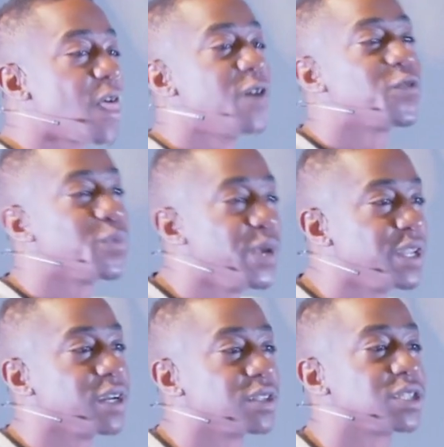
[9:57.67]
for me
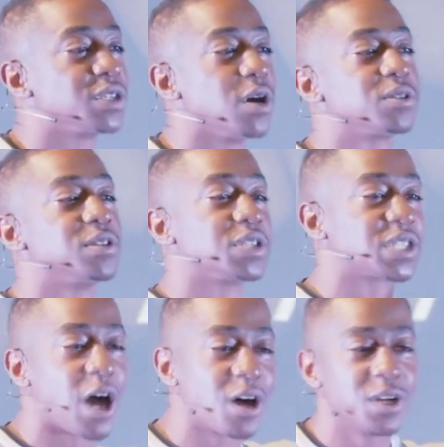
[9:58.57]
to go to this
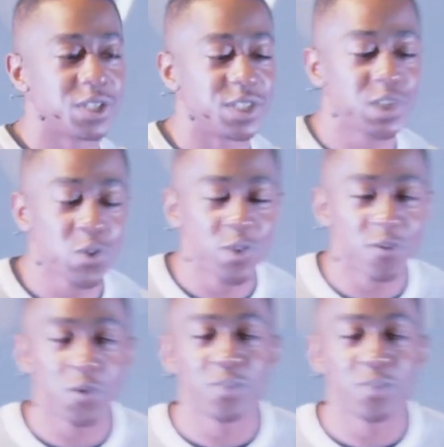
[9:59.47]
college? Is your will for